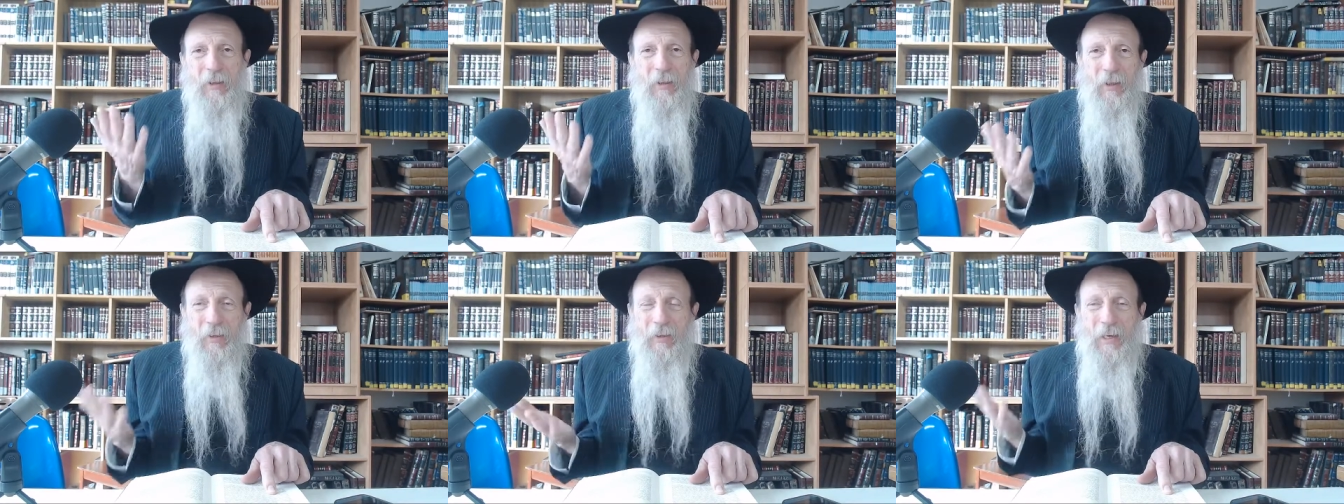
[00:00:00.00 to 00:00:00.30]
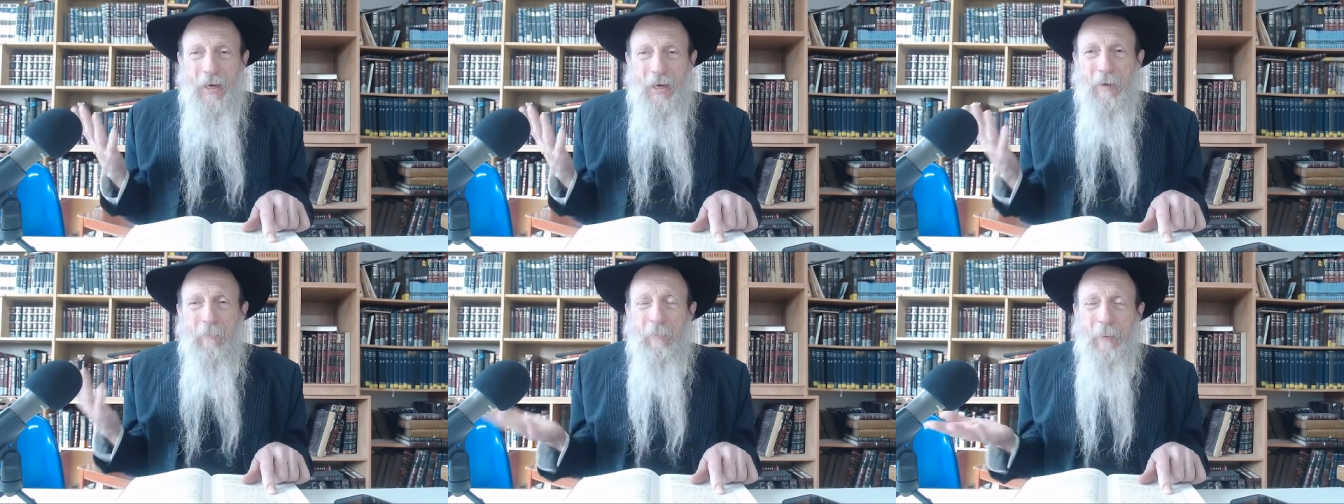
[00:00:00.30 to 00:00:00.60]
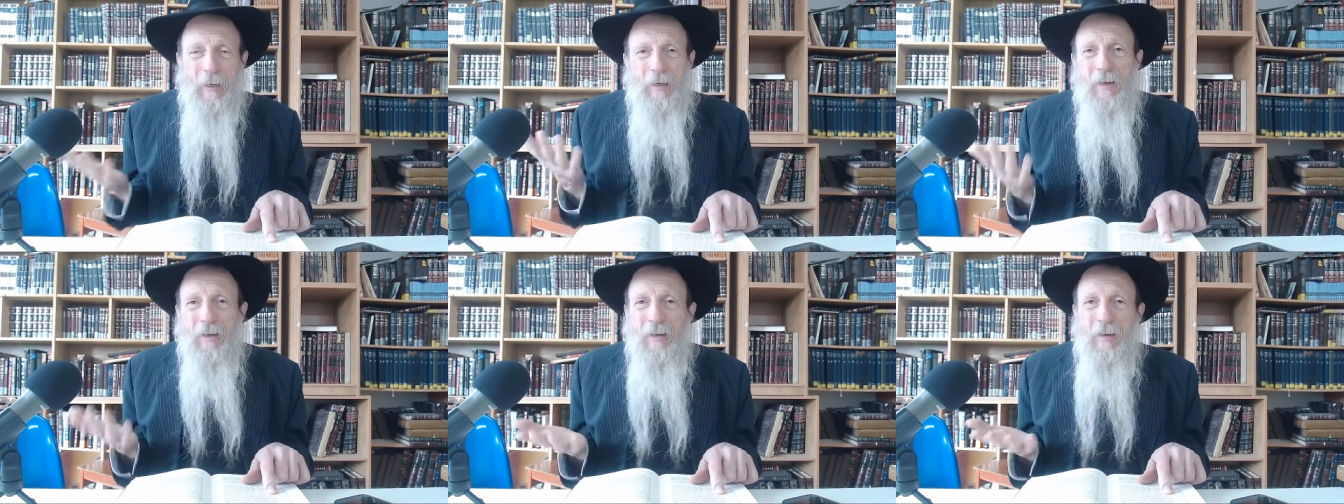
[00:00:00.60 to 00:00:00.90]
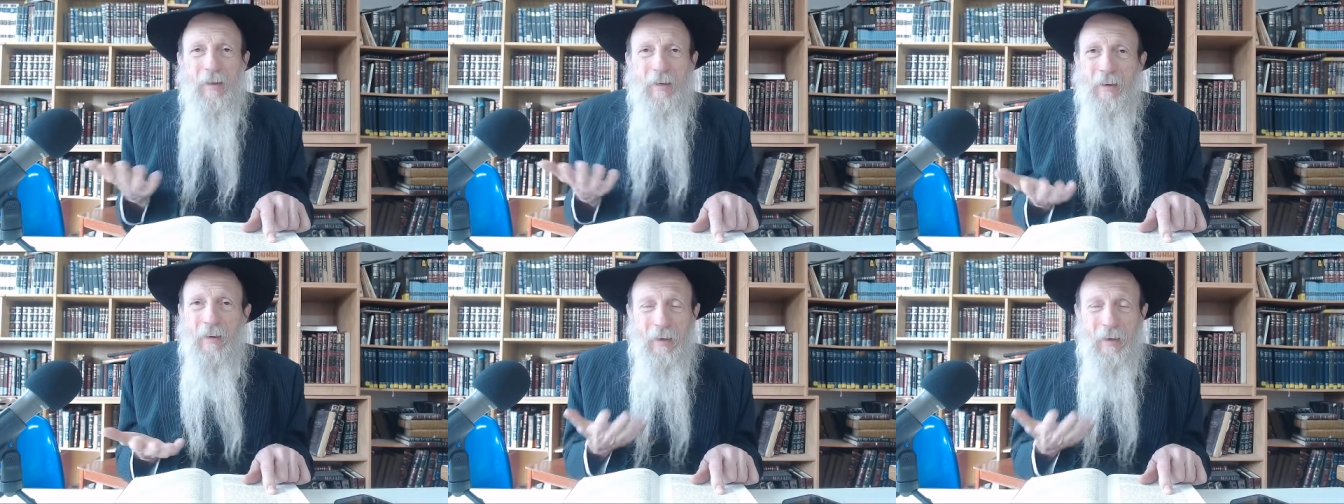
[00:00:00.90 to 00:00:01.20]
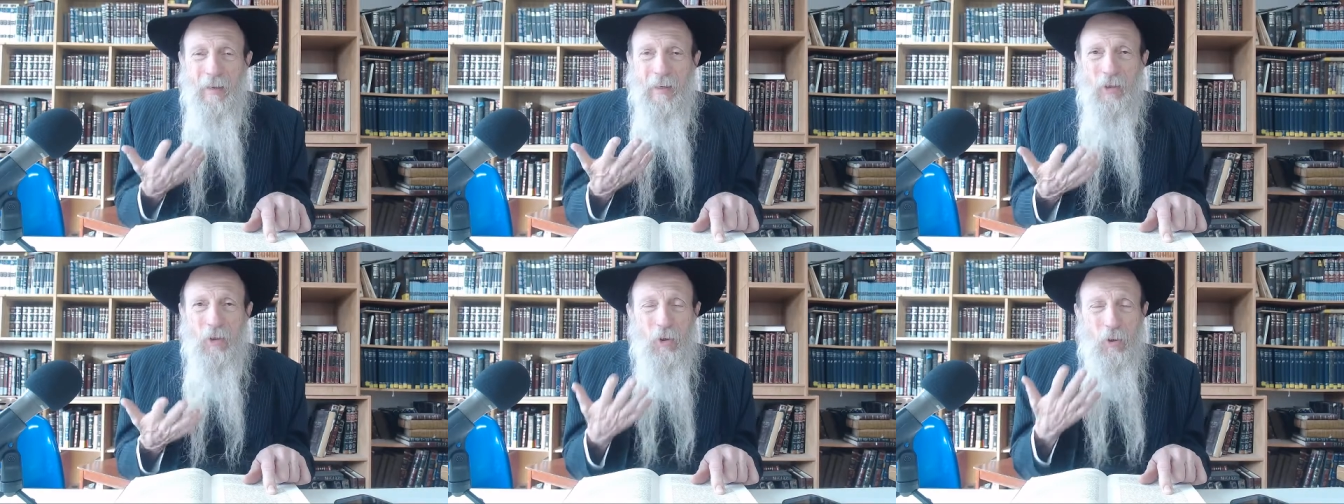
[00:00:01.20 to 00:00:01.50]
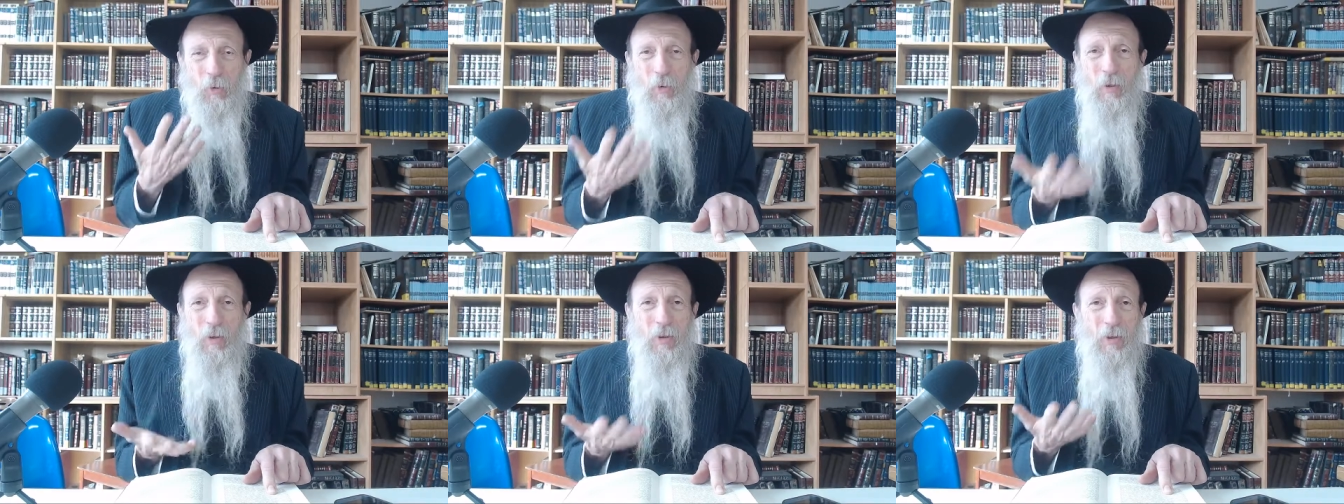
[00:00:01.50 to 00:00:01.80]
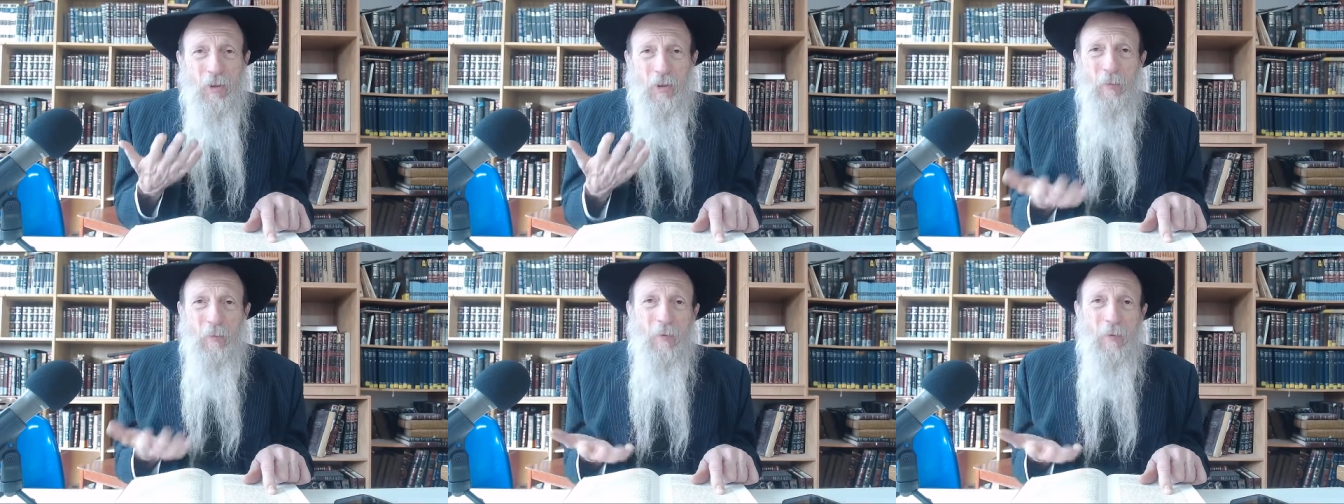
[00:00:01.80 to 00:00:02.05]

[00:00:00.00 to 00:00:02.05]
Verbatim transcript: a topic in Judaism?